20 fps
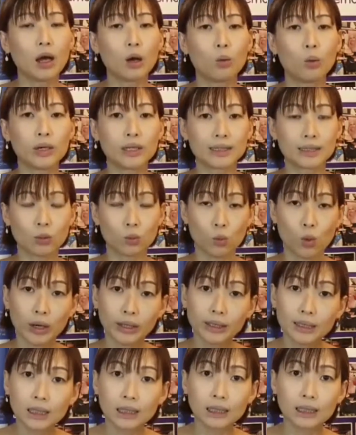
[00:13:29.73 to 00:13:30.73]
what is the
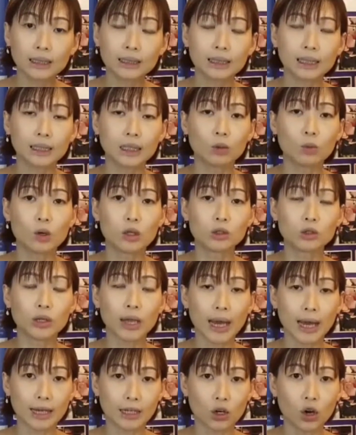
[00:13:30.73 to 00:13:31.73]
one colleague that they want
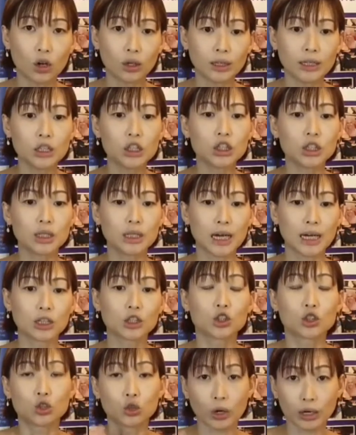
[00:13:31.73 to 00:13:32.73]
to acknowledge their
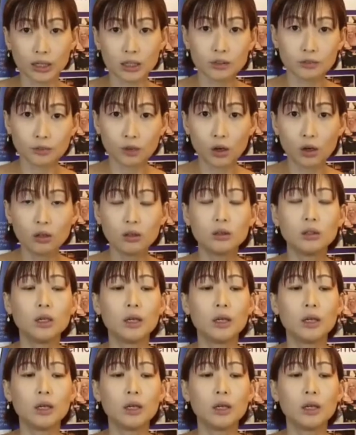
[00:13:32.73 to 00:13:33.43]
strengths for,